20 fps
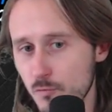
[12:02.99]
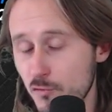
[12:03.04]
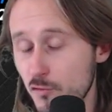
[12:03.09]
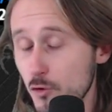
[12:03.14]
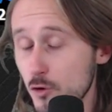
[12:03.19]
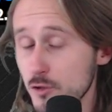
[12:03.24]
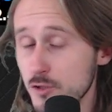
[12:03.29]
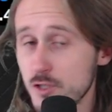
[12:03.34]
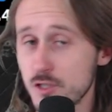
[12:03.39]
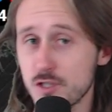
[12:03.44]

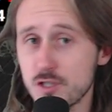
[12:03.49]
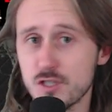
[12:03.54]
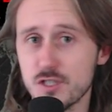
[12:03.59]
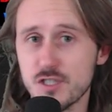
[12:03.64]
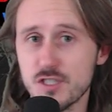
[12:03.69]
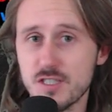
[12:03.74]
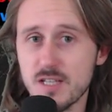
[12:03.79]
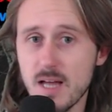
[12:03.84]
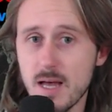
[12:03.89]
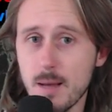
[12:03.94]
versus a
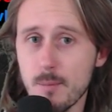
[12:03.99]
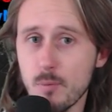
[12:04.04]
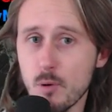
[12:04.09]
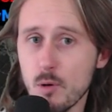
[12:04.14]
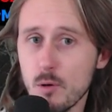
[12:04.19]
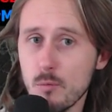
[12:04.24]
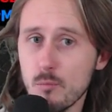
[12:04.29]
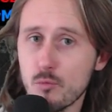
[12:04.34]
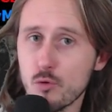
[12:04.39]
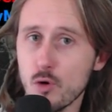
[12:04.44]
stab
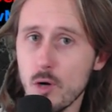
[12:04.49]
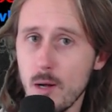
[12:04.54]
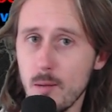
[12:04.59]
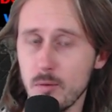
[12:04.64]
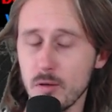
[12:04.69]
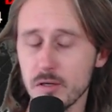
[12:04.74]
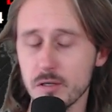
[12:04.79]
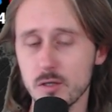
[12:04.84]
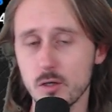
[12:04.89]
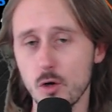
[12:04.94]

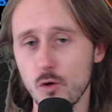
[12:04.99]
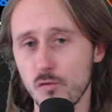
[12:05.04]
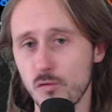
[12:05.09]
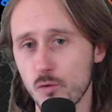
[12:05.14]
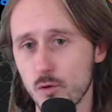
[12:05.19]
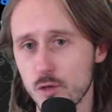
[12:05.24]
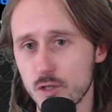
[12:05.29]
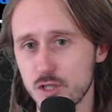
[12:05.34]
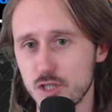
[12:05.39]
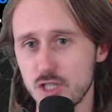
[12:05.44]
probably go
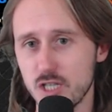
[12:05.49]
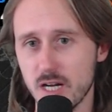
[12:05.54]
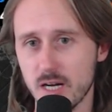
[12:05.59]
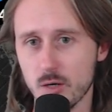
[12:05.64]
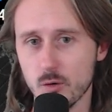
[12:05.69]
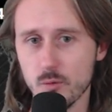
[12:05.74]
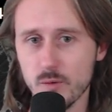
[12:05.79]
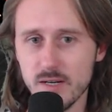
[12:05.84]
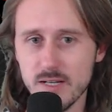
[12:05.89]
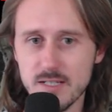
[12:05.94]
for a
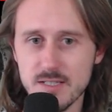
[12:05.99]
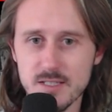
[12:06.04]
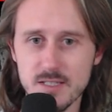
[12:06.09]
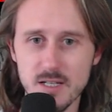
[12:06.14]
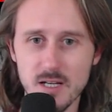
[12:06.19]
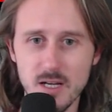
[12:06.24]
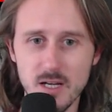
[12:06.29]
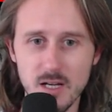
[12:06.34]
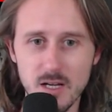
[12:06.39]
check raise